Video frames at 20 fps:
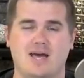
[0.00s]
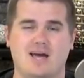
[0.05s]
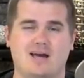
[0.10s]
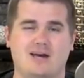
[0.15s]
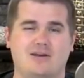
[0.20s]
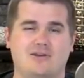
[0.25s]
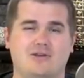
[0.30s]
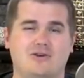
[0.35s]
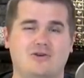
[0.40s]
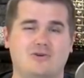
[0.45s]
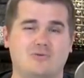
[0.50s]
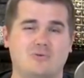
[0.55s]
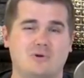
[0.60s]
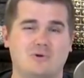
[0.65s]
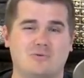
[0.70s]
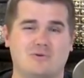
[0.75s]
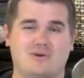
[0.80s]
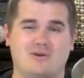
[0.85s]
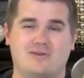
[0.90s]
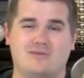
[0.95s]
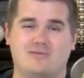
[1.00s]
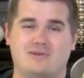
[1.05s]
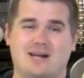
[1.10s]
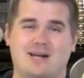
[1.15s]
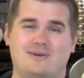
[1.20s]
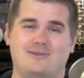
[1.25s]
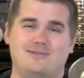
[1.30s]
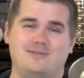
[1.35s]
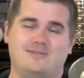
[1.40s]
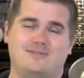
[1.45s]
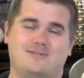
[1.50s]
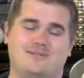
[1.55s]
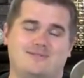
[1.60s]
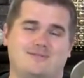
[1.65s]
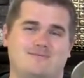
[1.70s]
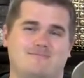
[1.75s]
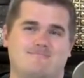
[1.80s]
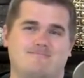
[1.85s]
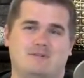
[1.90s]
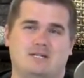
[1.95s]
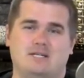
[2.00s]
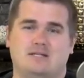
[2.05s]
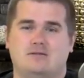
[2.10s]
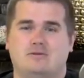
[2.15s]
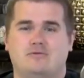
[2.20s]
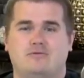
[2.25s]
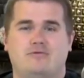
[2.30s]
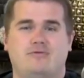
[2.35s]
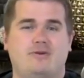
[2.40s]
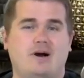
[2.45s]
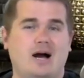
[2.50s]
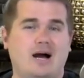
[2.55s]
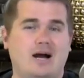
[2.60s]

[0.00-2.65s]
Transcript: You know, we were around 5